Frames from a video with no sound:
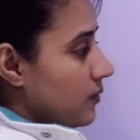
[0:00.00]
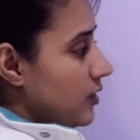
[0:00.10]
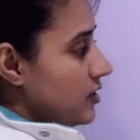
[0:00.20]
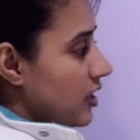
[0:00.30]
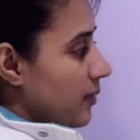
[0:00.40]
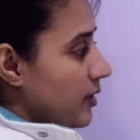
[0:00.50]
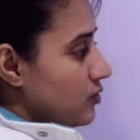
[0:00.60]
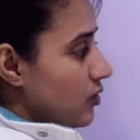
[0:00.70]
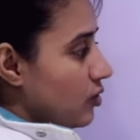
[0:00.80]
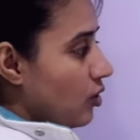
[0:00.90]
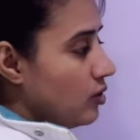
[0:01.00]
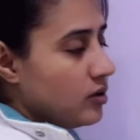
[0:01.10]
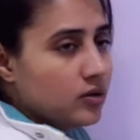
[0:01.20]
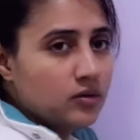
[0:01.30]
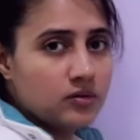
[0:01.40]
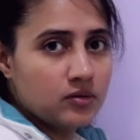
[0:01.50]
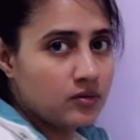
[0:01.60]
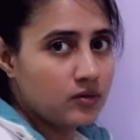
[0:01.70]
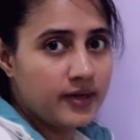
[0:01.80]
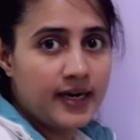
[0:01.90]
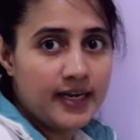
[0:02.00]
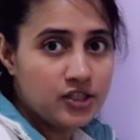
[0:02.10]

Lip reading: these statements will not get